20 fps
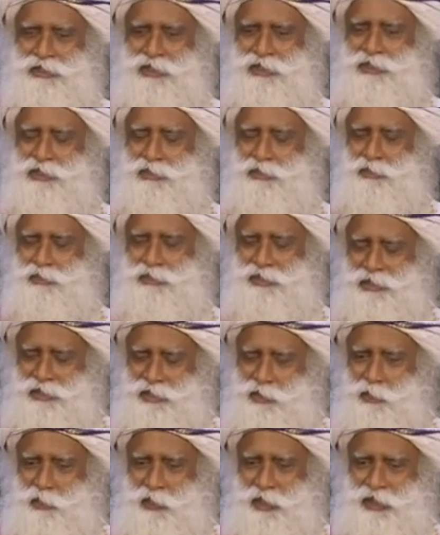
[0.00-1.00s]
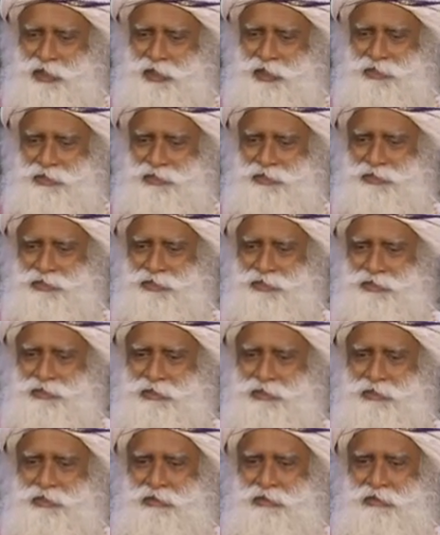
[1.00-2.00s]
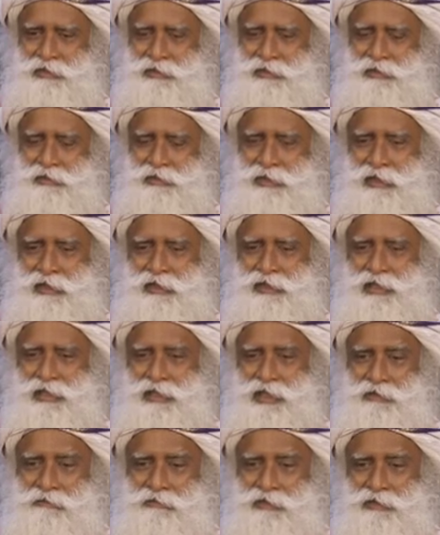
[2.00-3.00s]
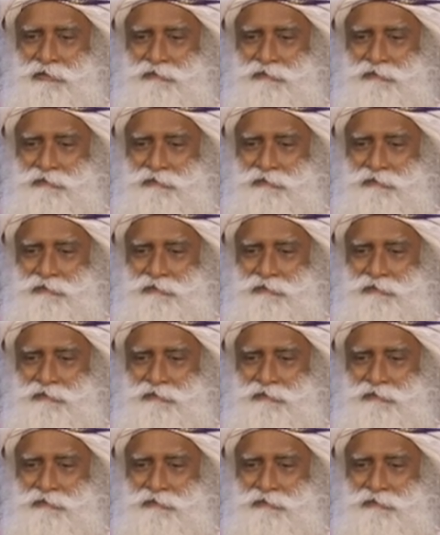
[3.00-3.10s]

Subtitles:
a certain ways, on the level of